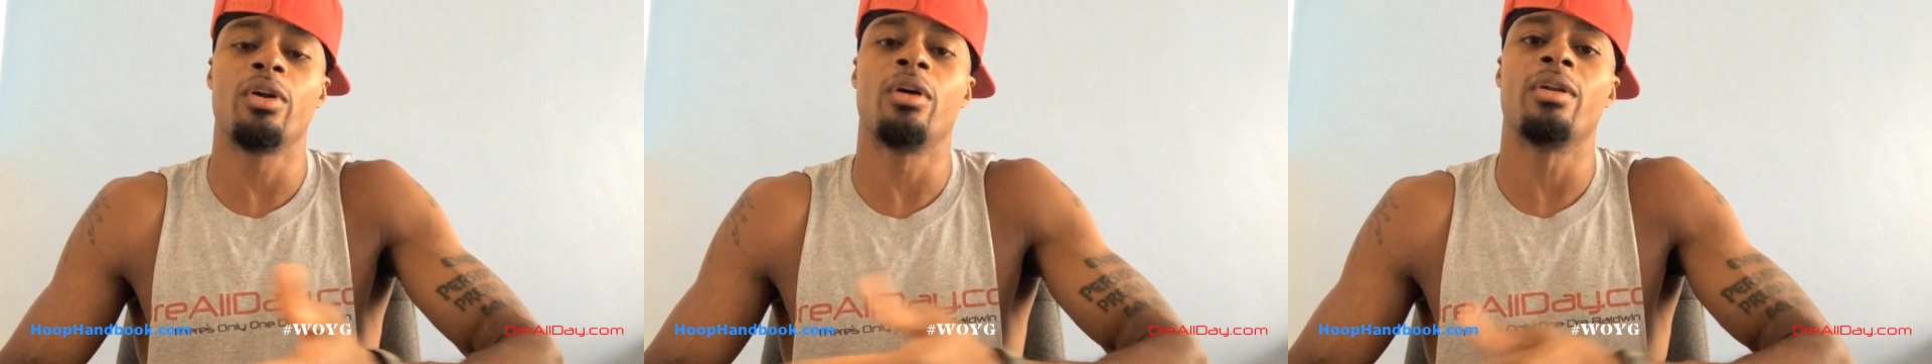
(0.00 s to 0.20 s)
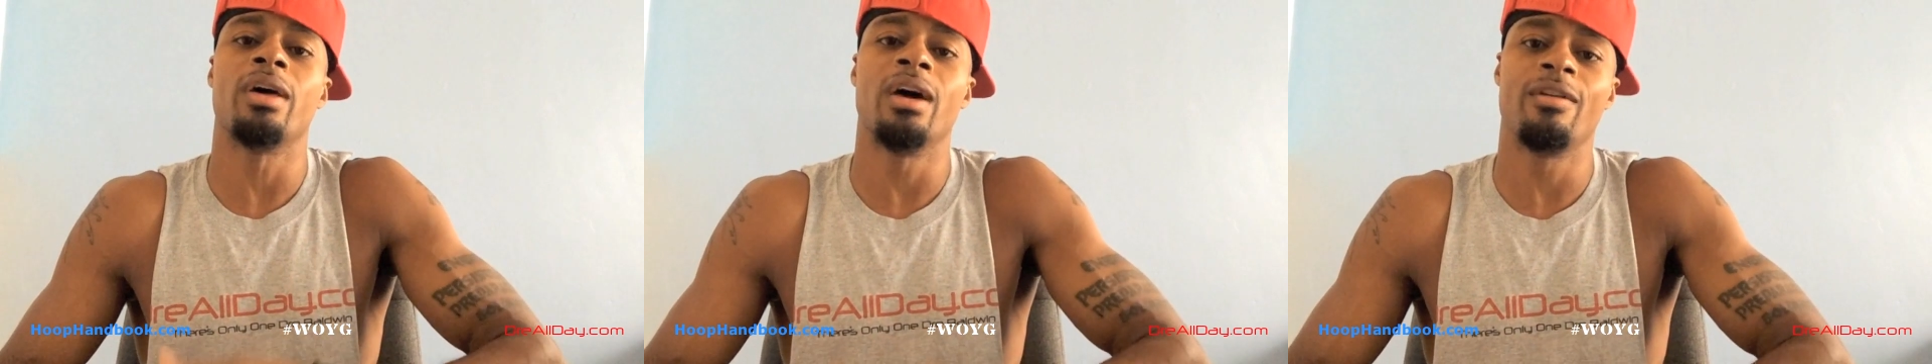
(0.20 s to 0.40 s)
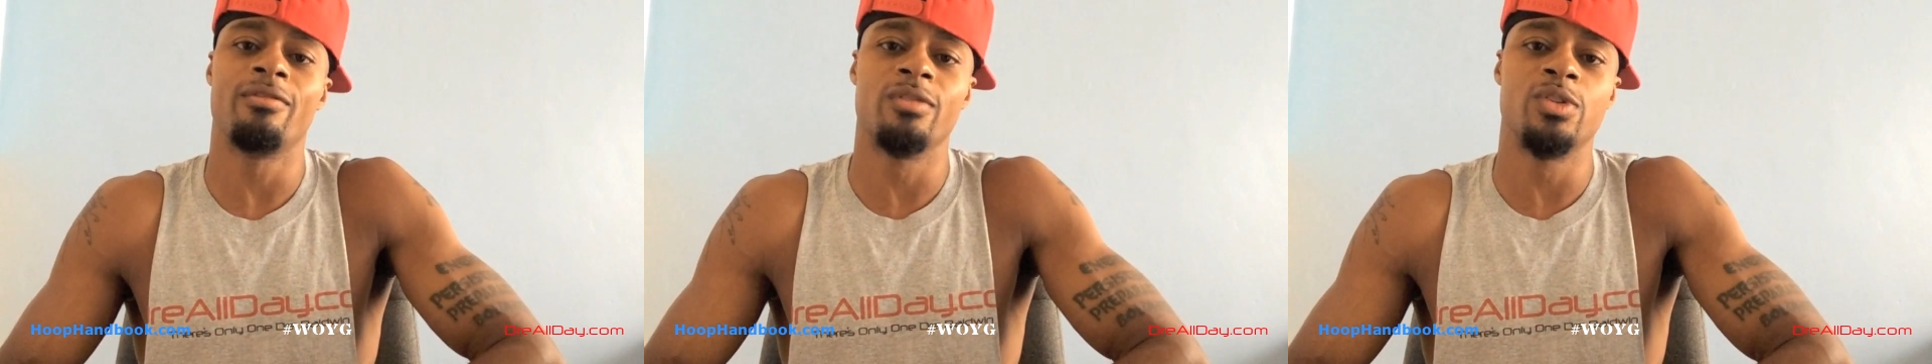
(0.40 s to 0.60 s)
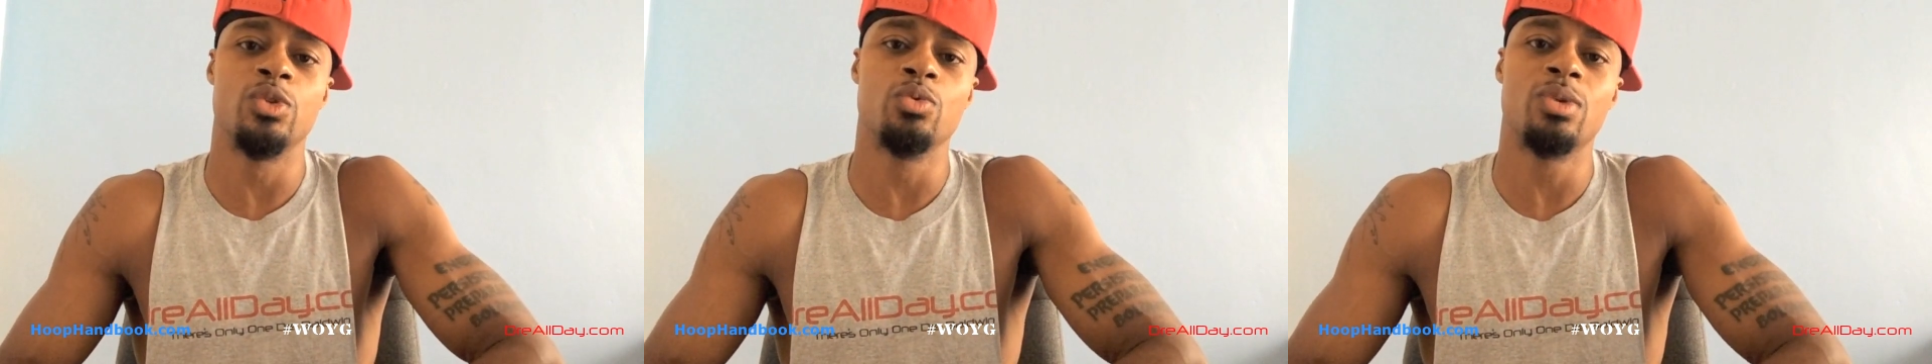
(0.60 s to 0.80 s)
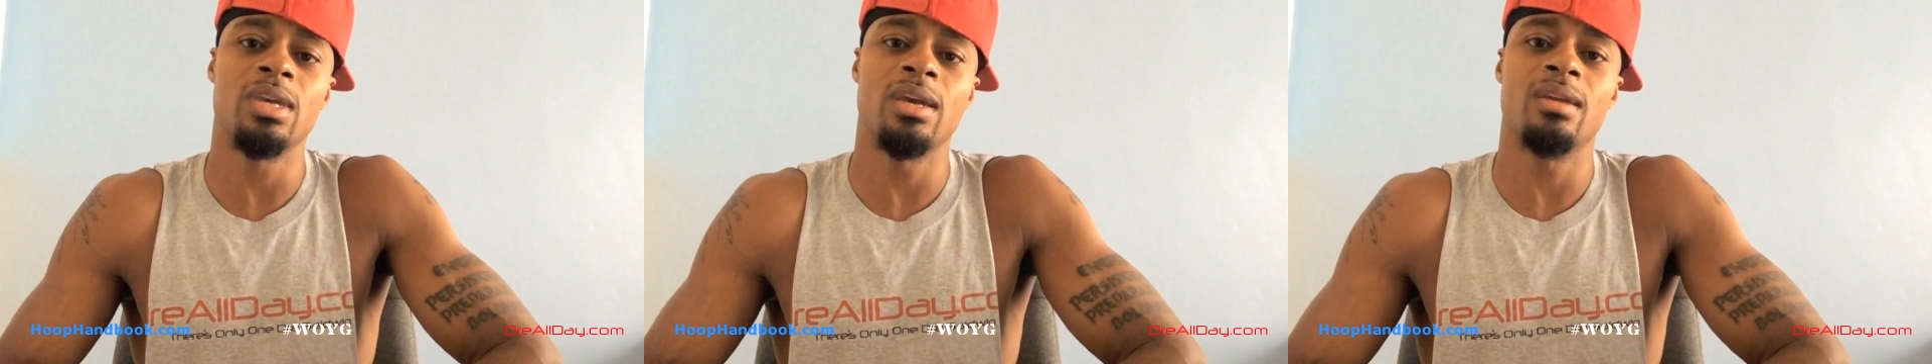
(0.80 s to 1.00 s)
all the effort
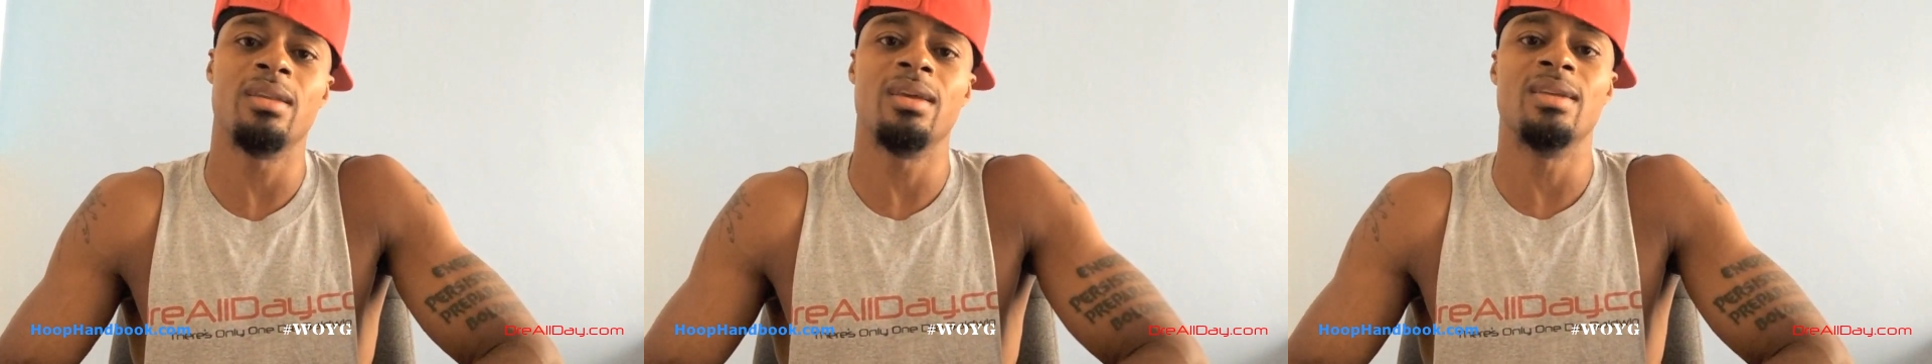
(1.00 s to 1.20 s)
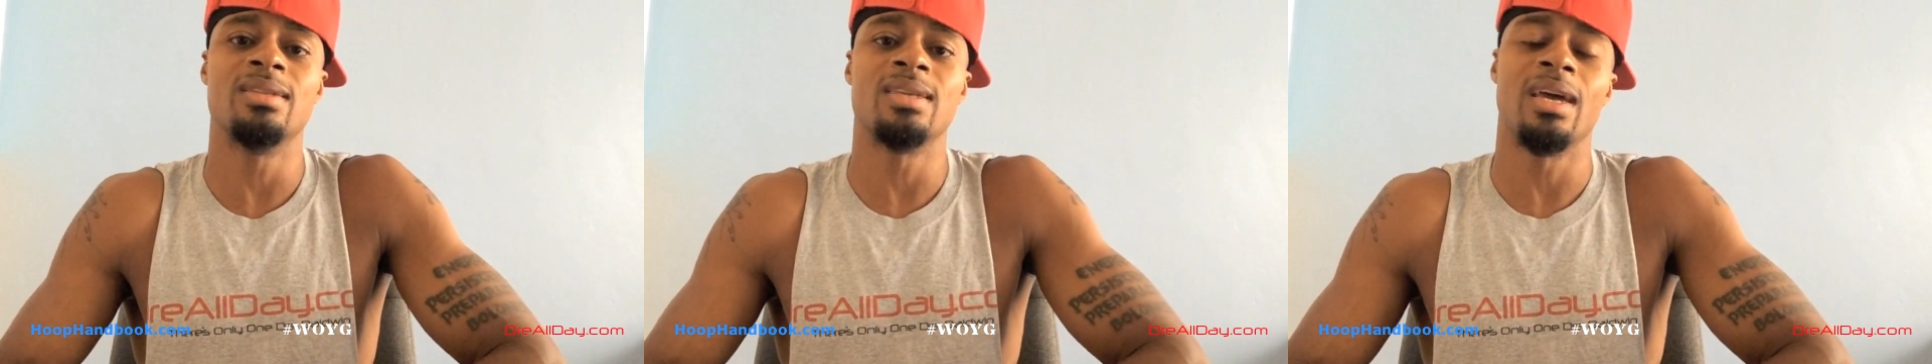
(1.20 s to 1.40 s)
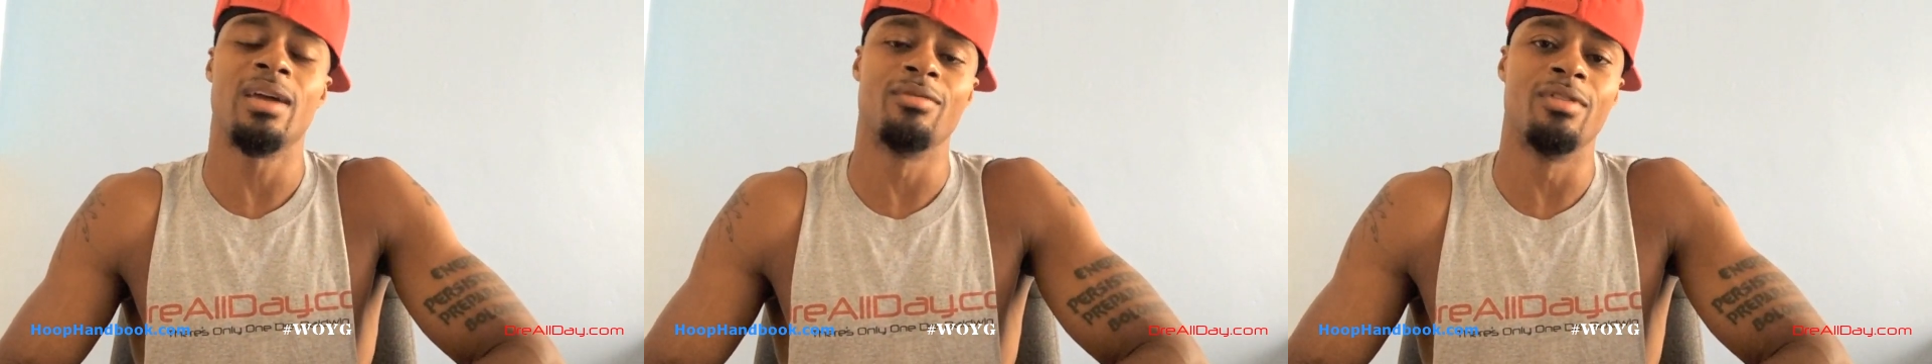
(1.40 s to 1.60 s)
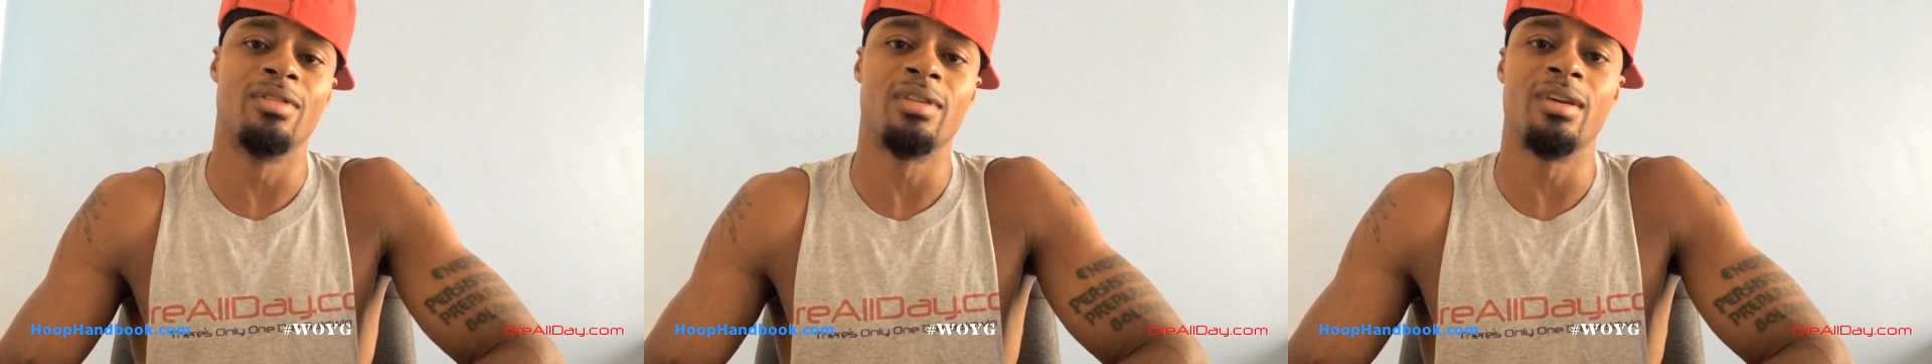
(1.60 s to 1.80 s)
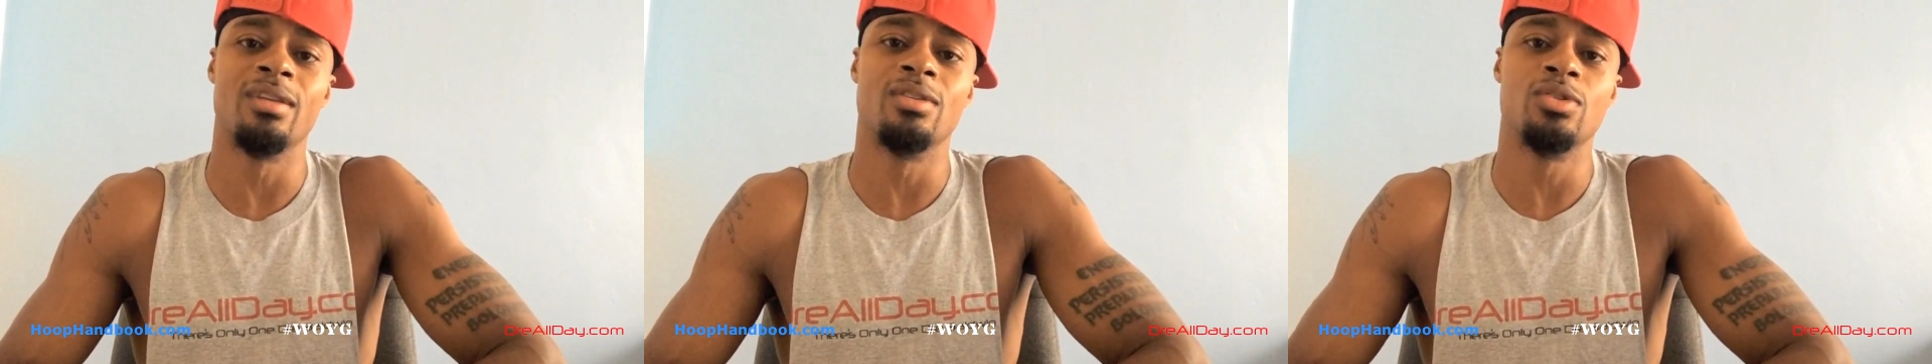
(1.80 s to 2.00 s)
you can into
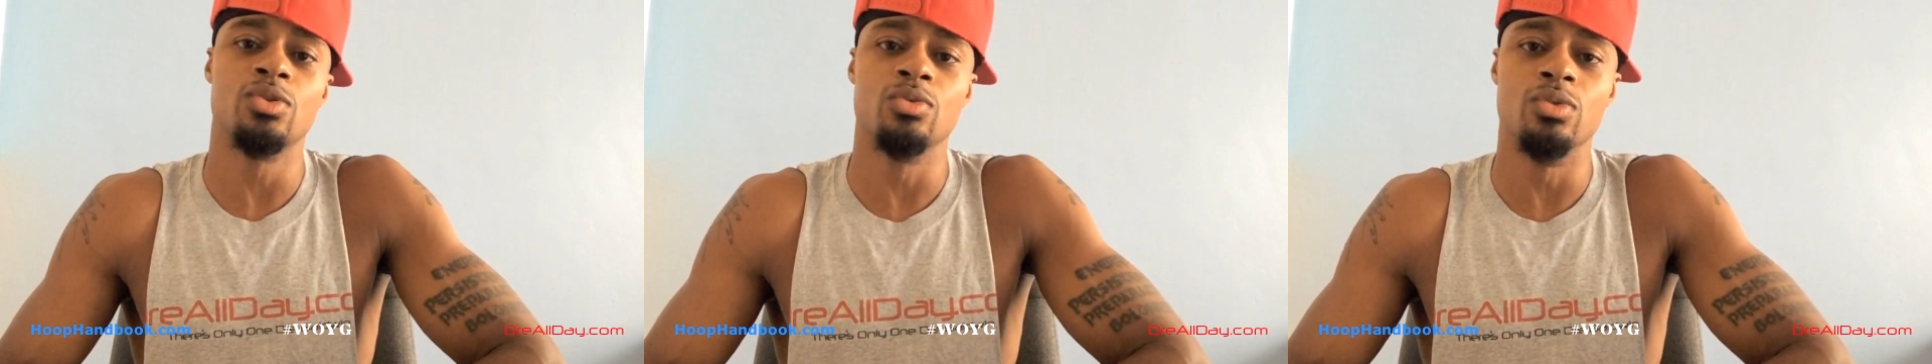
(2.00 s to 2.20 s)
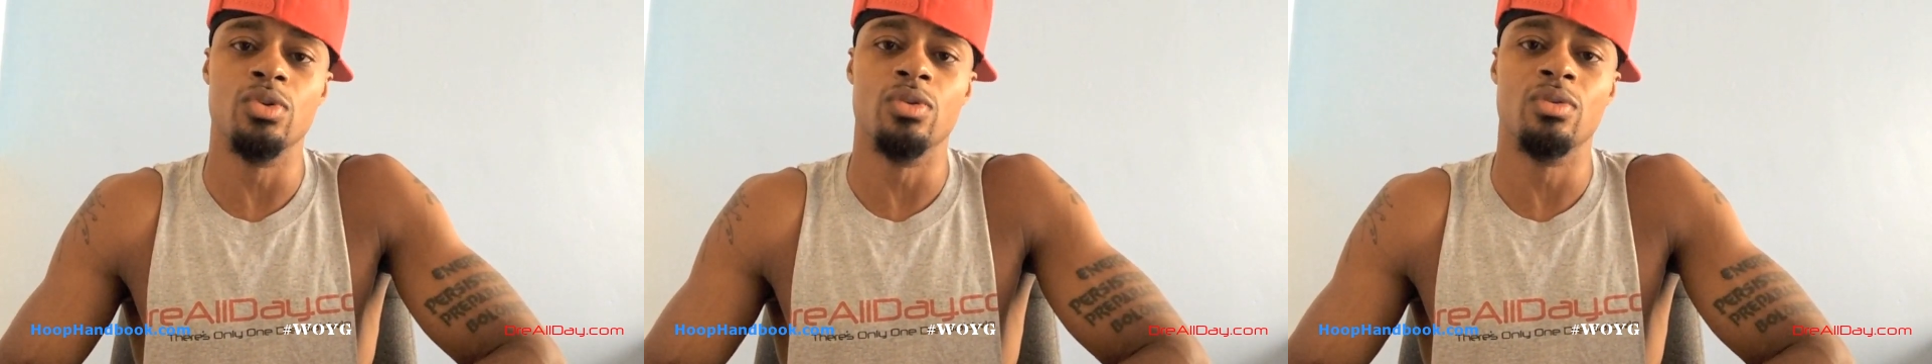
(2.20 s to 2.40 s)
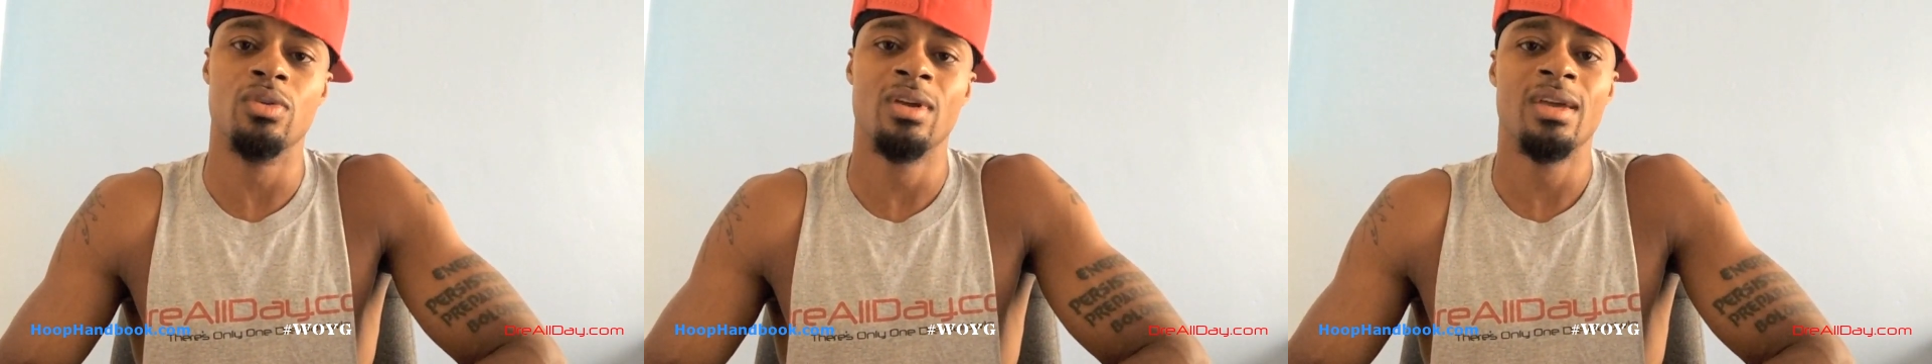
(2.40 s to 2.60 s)
everything that you do?